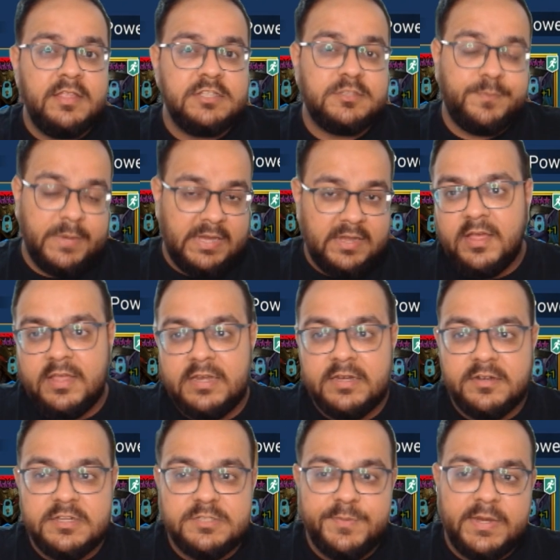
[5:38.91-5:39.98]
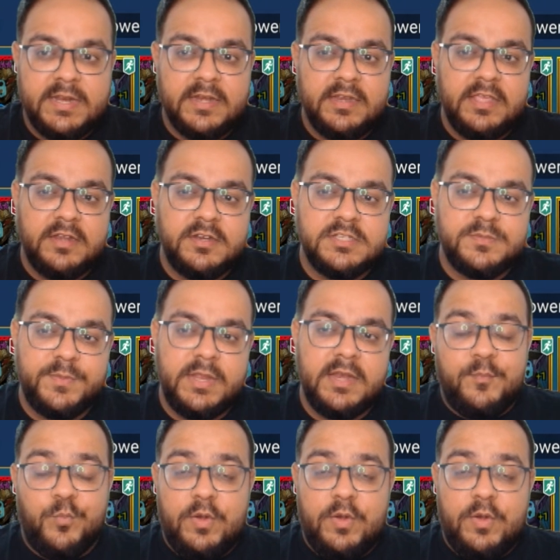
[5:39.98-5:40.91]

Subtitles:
speed, increase speed and decrease speed.